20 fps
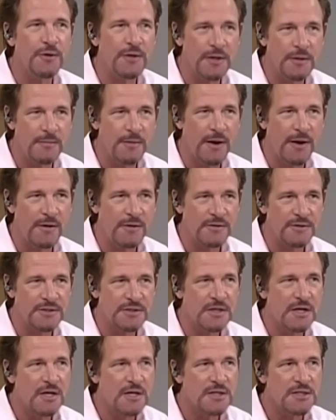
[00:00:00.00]

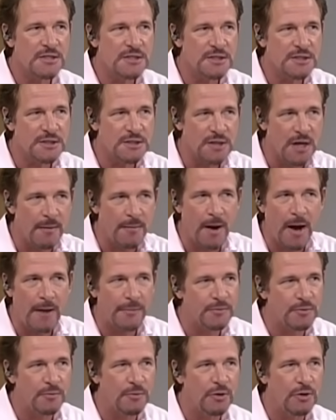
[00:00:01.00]
emails.
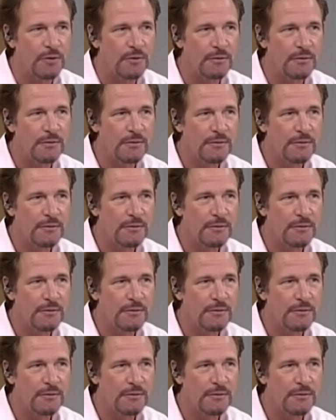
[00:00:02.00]
Suboptimal.